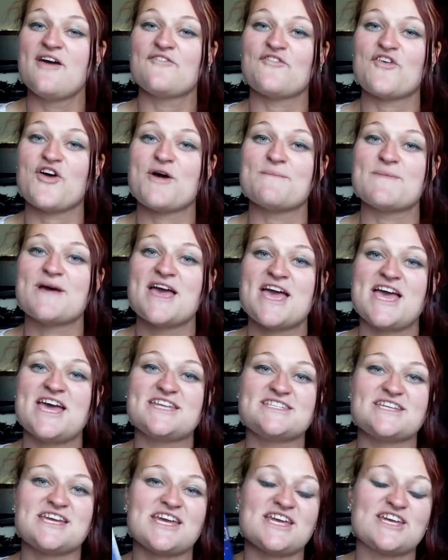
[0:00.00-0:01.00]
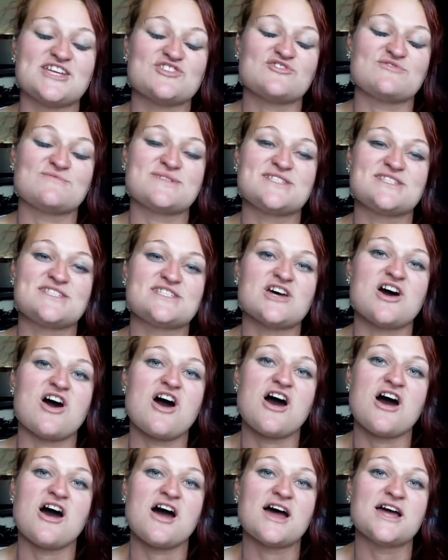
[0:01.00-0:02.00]
from Daydream
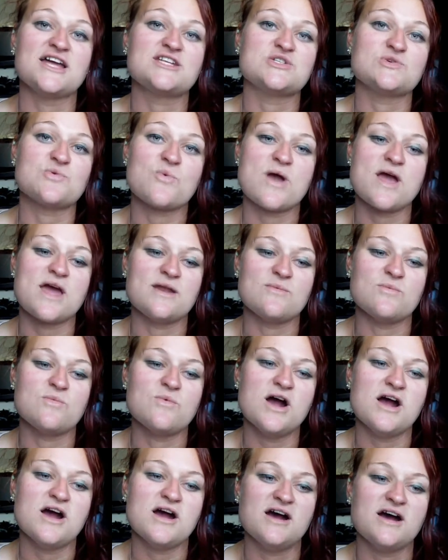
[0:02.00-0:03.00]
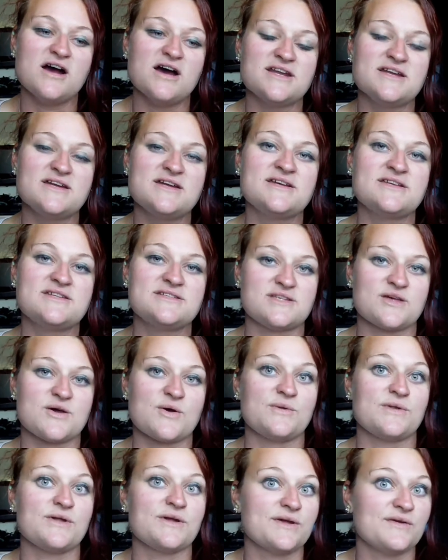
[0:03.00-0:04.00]
Star 21,
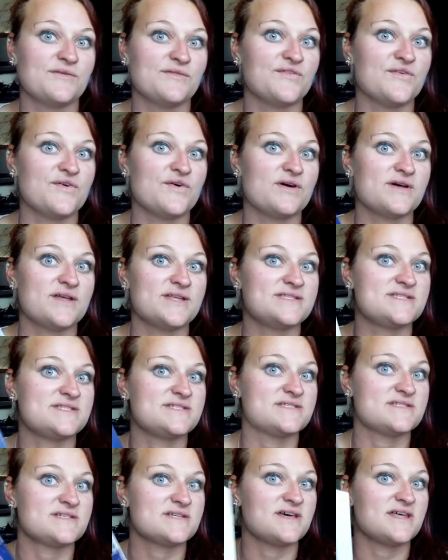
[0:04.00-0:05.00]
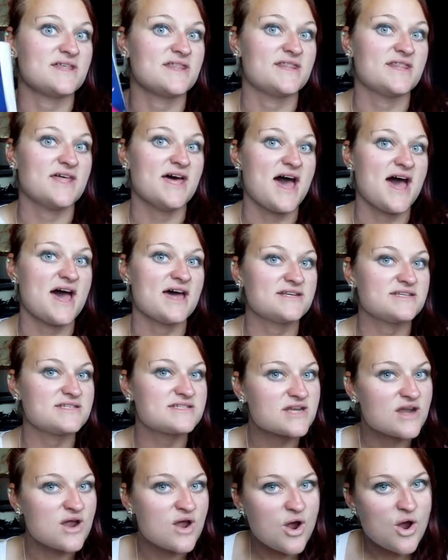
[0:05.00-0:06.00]
so looking forward to that.